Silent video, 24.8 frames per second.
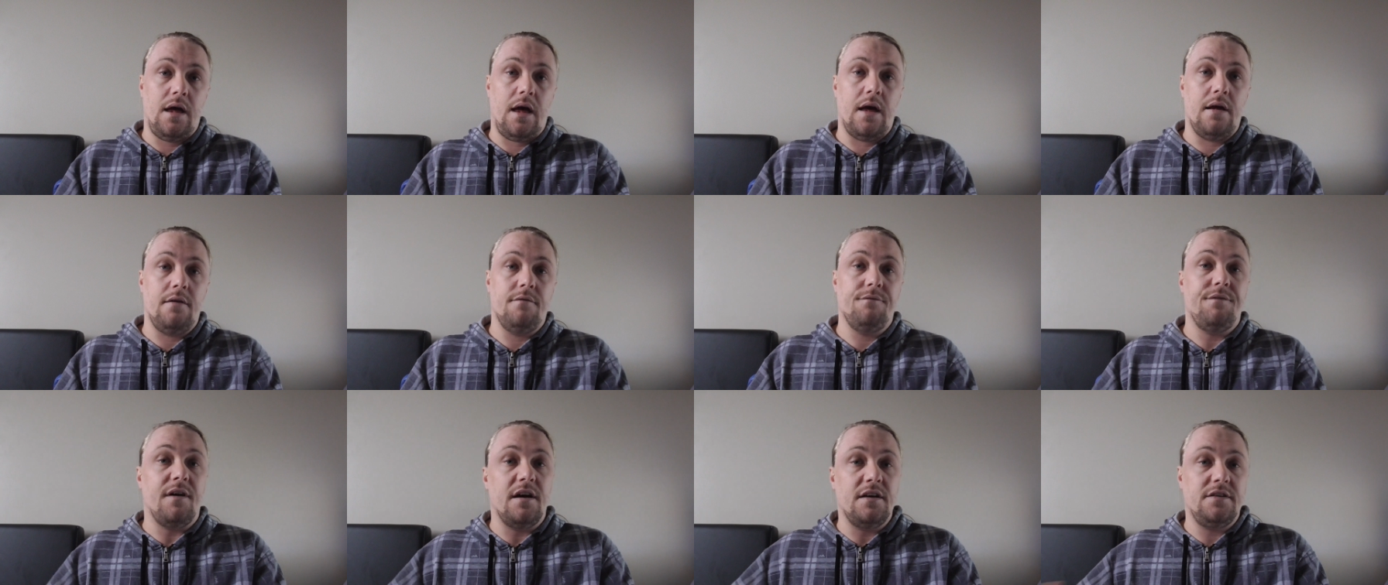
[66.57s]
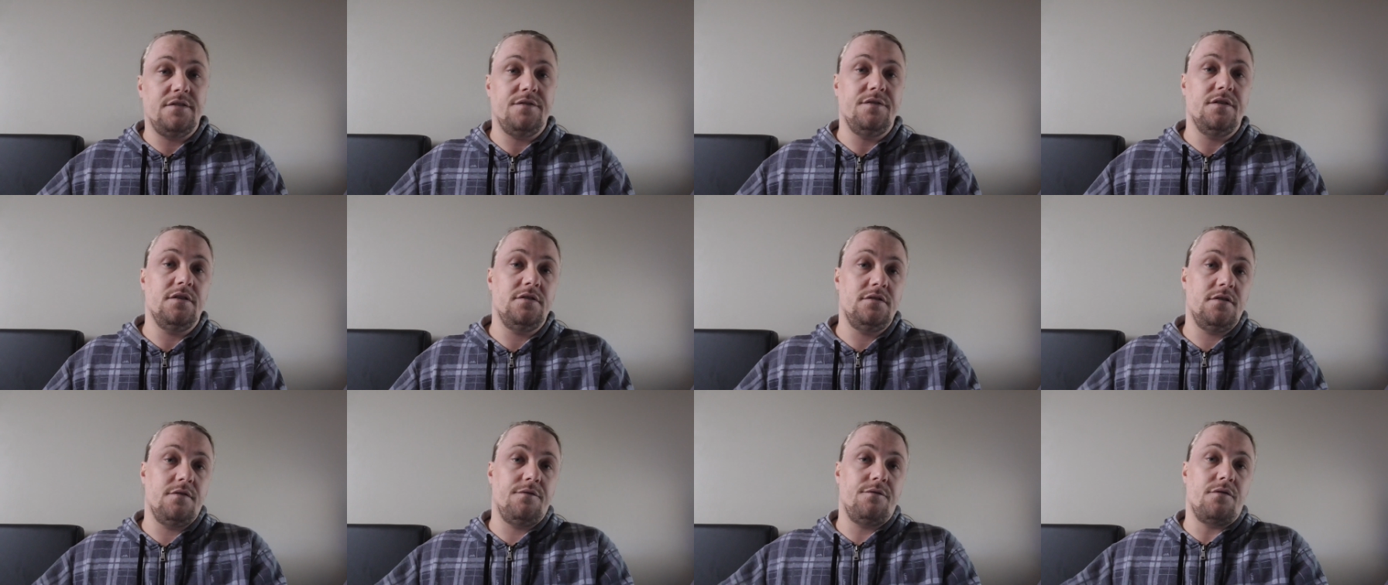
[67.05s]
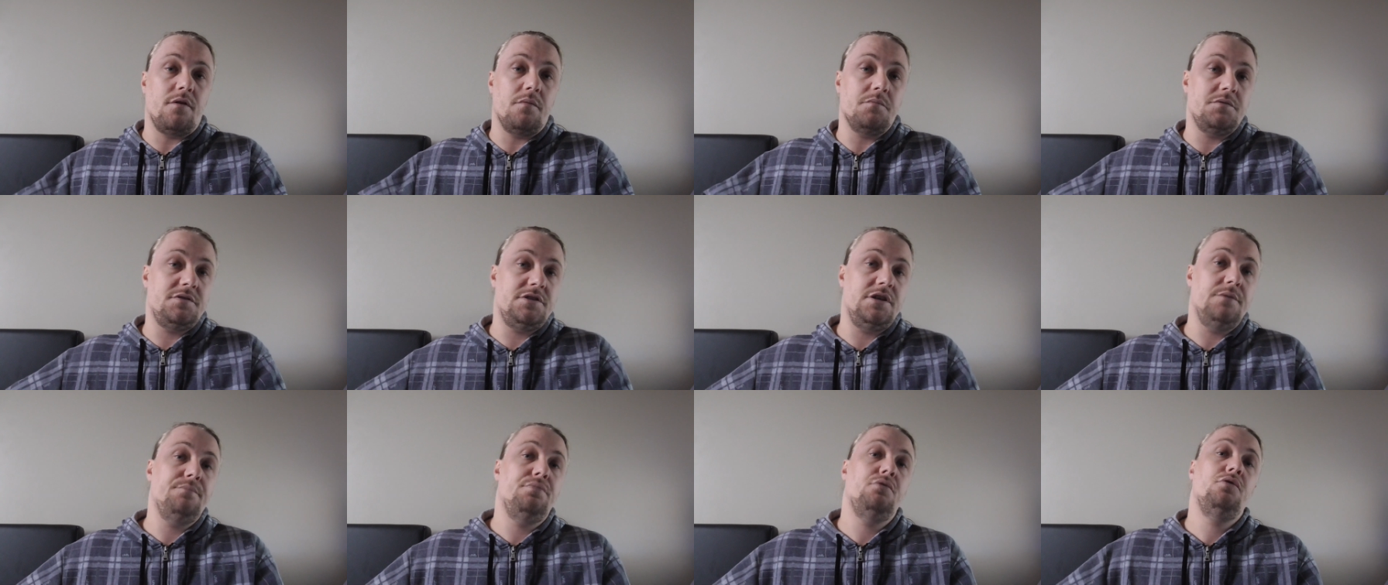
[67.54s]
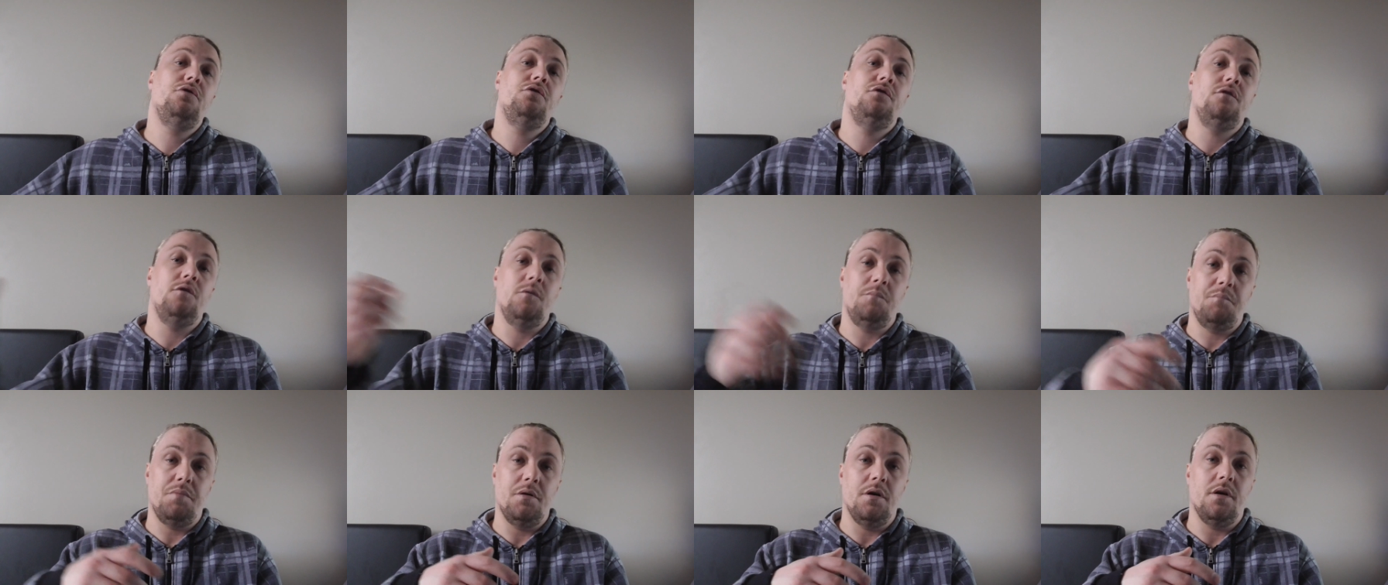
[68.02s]
and vice versa from Cebu
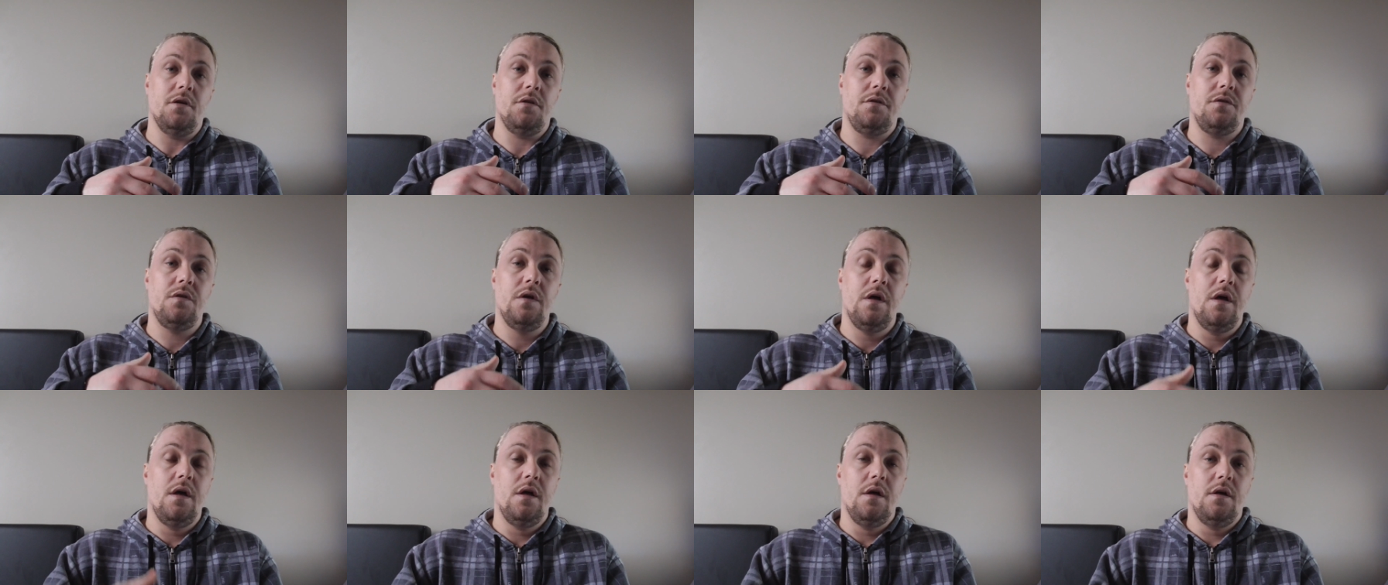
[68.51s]
to Perth.